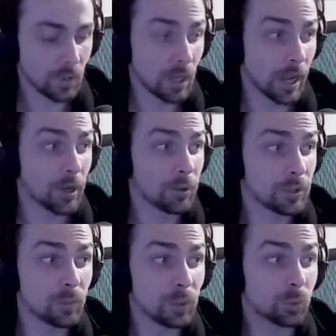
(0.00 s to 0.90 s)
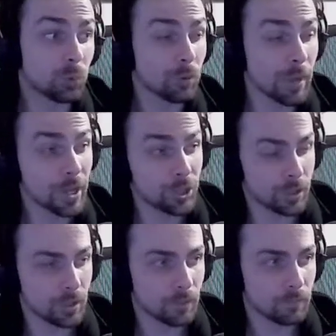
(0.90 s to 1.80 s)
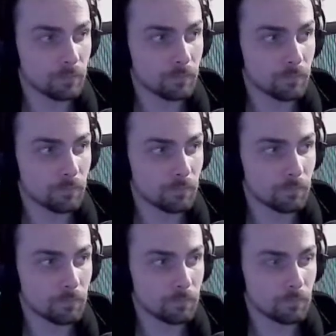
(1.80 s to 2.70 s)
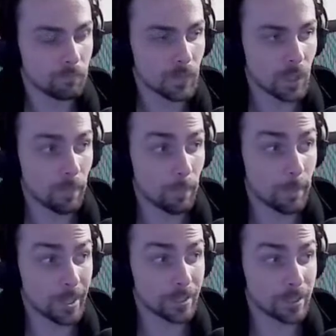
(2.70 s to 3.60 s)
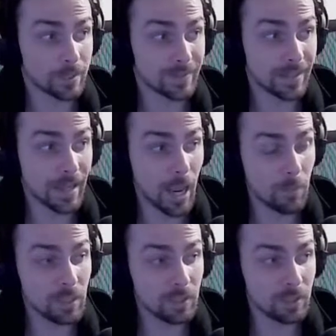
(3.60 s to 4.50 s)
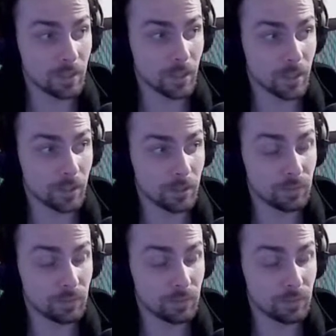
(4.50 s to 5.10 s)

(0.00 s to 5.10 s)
I know it's a bit woo magic, but MBTI,